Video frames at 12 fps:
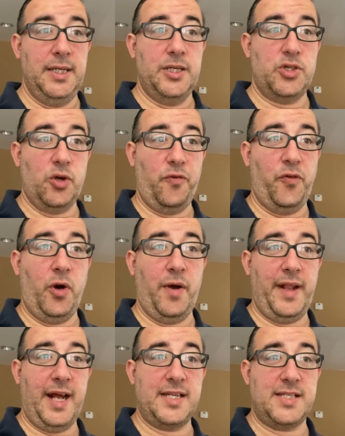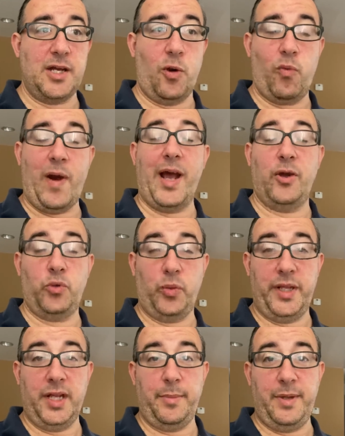so far, that's around
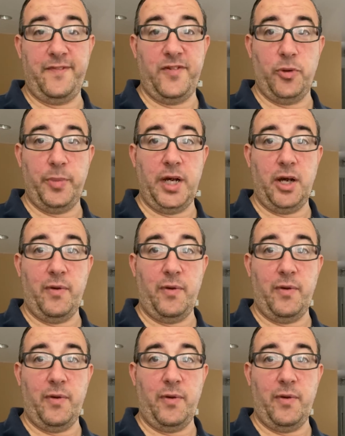when they're going to be filming.